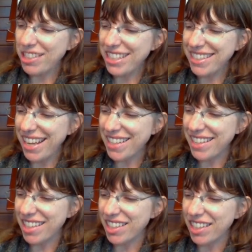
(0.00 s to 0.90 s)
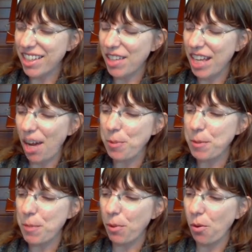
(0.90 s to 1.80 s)
She says that it helps
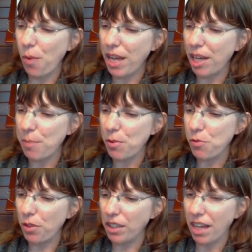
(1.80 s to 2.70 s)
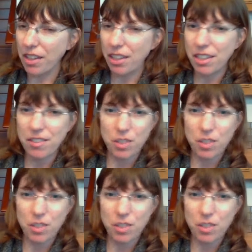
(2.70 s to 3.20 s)
people to wake up and feel younger.